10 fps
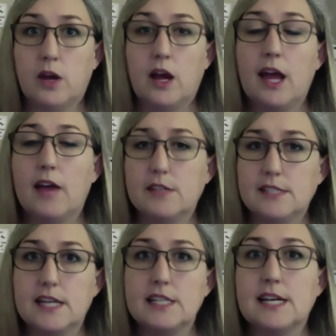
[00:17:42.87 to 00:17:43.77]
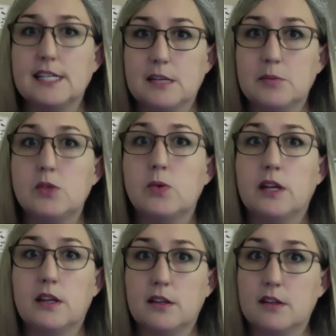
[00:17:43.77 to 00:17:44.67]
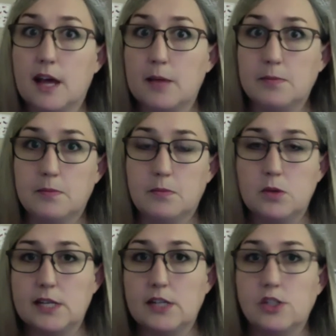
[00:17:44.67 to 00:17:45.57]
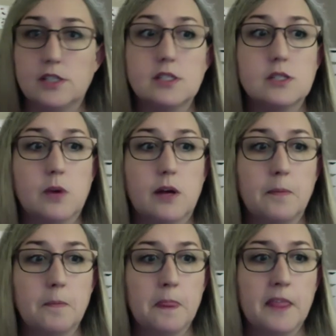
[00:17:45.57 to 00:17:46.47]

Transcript: I have to sanitize in between the lab rotations as well.